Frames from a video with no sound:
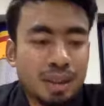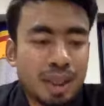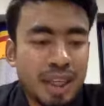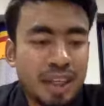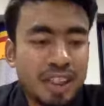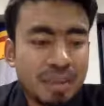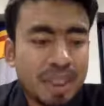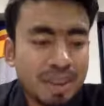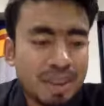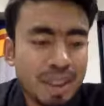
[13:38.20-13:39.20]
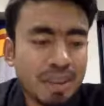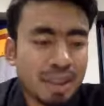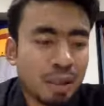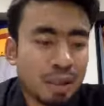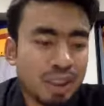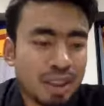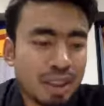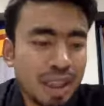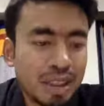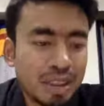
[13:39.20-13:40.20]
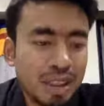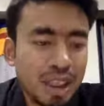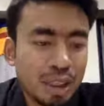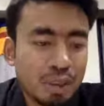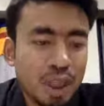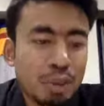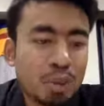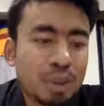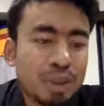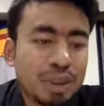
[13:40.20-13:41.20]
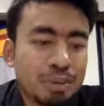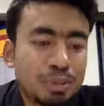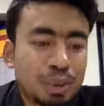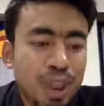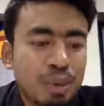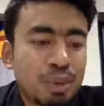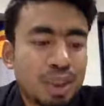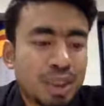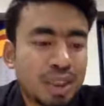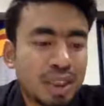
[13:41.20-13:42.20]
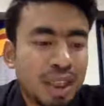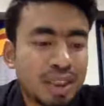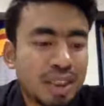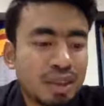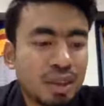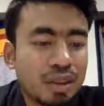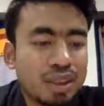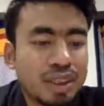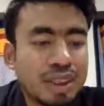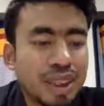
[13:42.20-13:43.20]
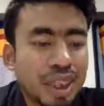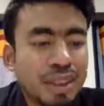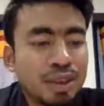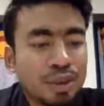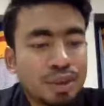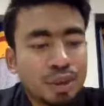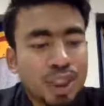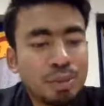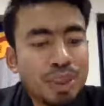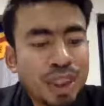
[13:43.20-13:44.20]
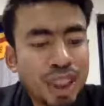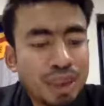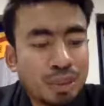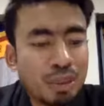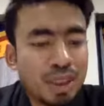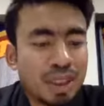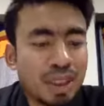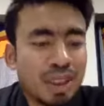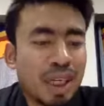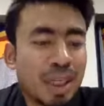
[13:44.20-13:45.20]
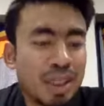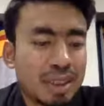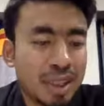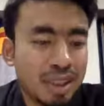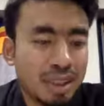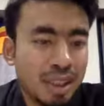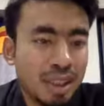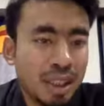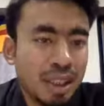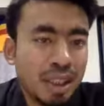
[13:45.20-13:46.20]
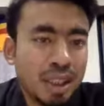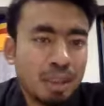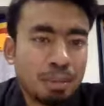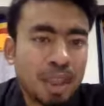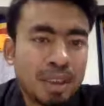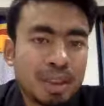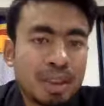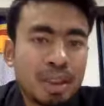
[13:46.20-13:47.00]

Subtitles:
arrangement set in our satellite. So our Bhutan 1 satellite is not designed to communicate with ISS. But